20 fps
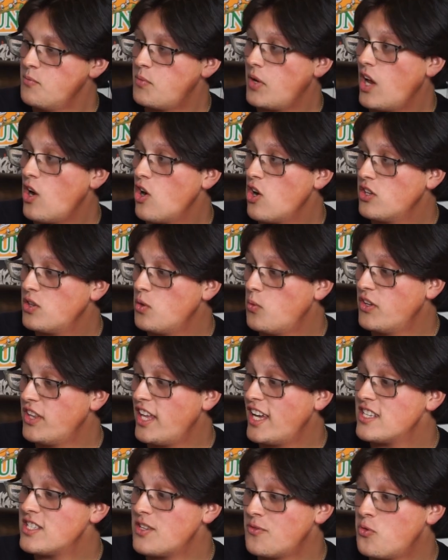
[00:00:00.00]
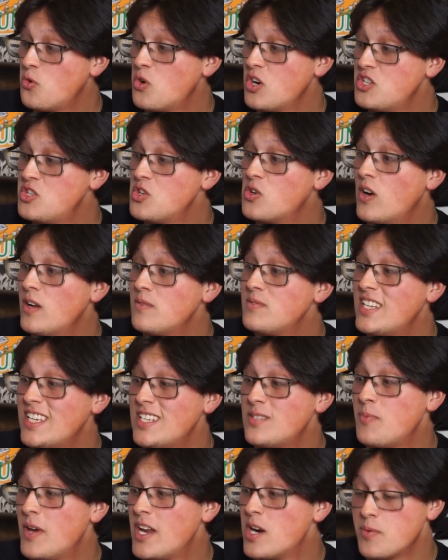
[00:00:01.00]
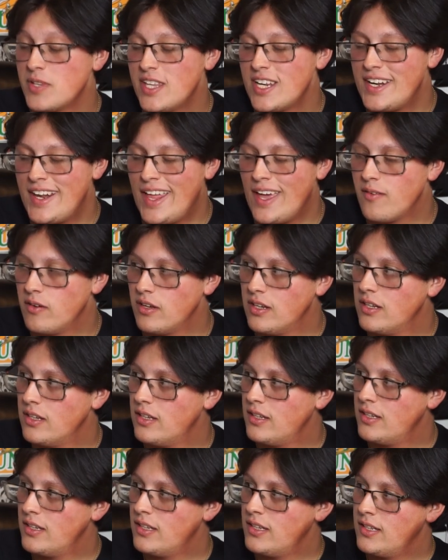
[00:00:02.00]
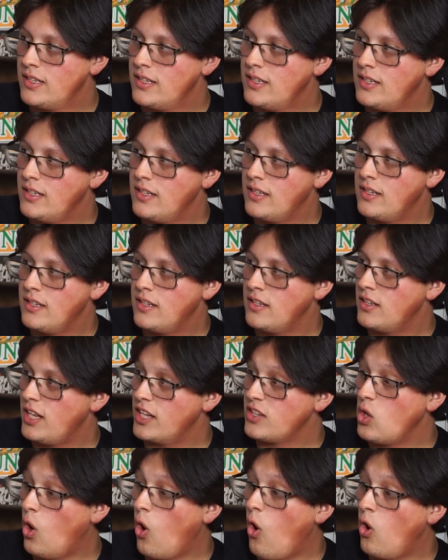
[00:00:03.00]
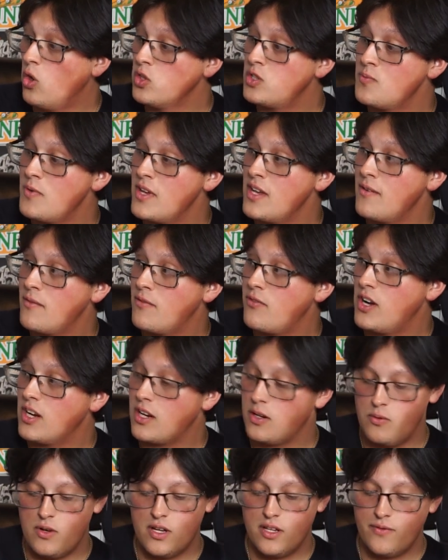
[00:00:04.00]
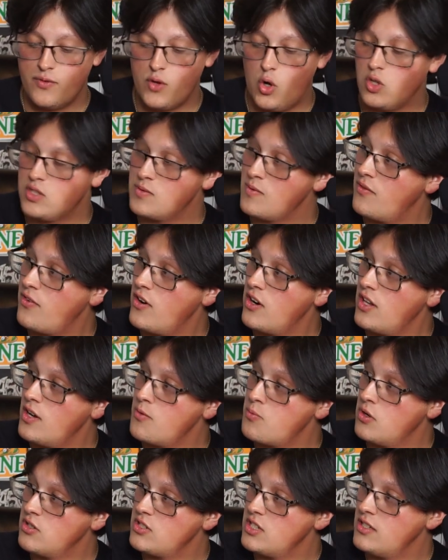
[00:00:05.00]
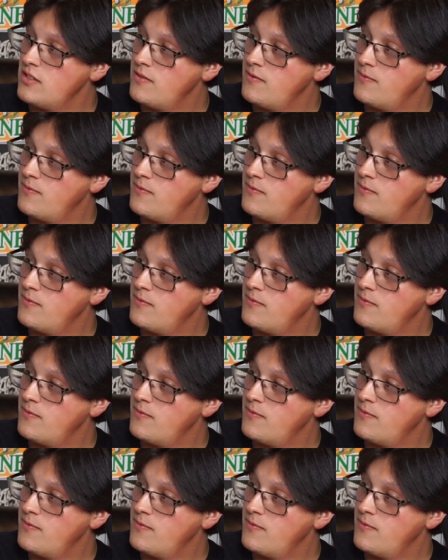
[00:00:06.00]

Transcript: But I heard the one that has the 42 grams tastes better, but they didn't have it. Like the ultimate fucking one, the ultimate Fairlife protein.